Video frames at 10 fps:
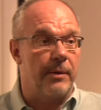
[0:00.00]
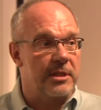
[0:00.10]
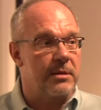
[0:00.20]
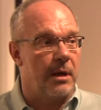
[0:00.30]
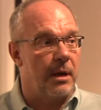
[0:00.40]

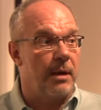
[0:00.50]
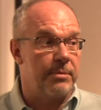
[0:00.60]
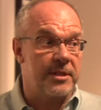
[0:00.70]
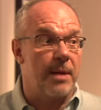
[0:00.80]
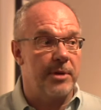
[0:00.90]
it's uh,
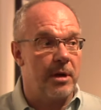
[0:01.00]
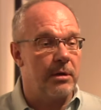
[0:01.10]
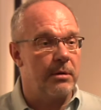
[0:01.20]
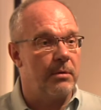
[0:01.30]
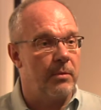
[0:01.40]
some
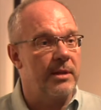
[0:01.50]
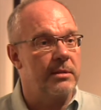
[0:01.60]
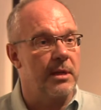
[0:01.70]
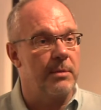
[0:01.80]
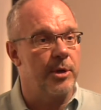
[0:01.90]
younger
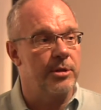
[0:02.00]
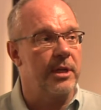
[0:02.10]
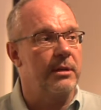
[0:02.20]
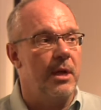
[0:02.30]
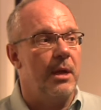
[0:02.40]
ones and emerging,